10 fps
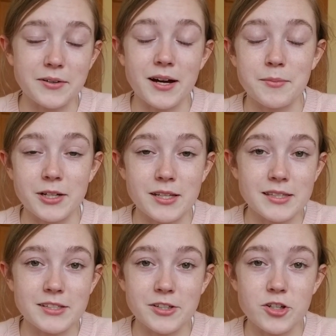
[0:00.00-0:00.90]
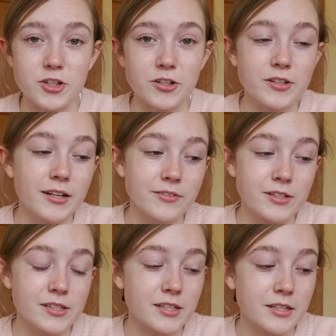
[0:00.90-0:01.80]
I'm honestly not sure if
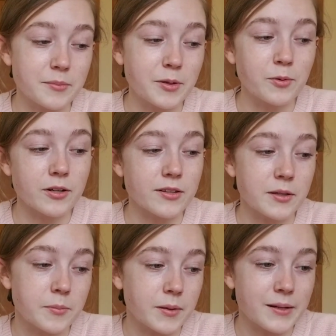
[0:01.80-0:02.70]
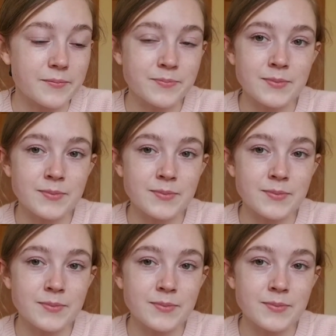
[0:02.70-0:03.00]
it's gonna be worth it, but